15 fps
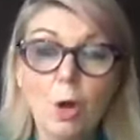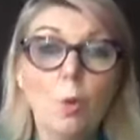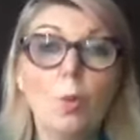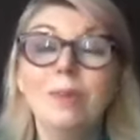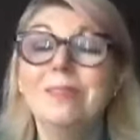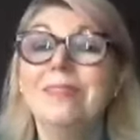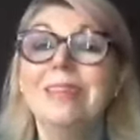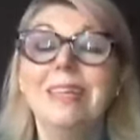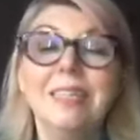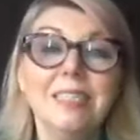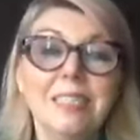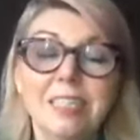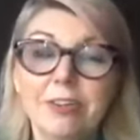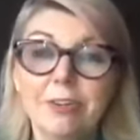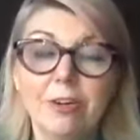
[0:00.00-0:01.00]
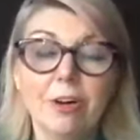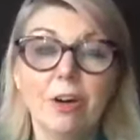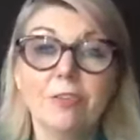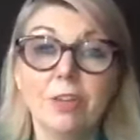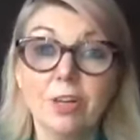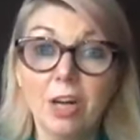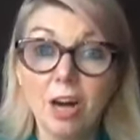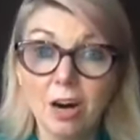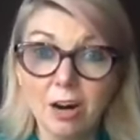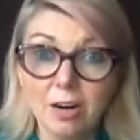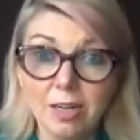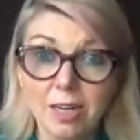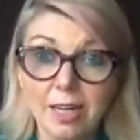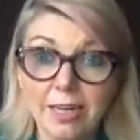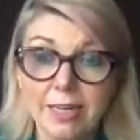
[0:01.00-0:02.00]
What's the interior of your
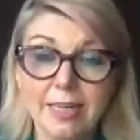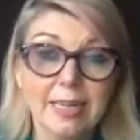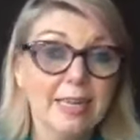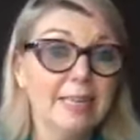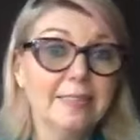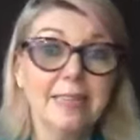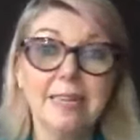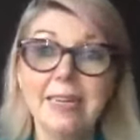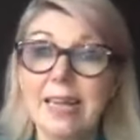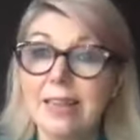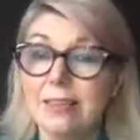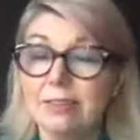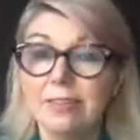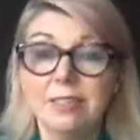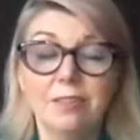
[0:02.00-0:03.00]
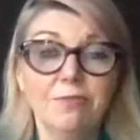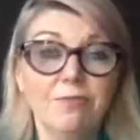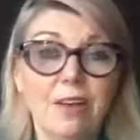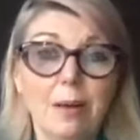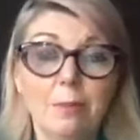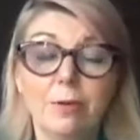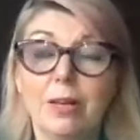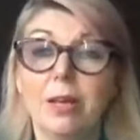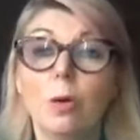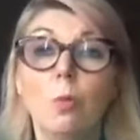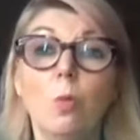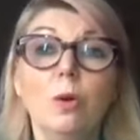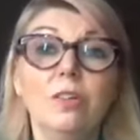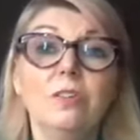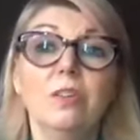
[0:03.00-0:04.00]
car like? Is it leather? Is it fabric?
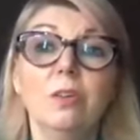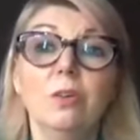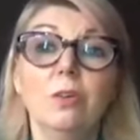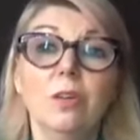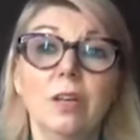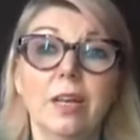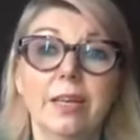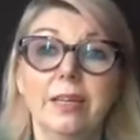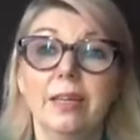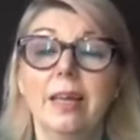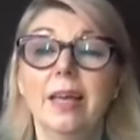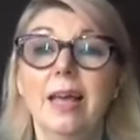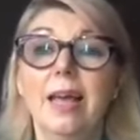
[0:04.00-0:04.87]
What does it look like?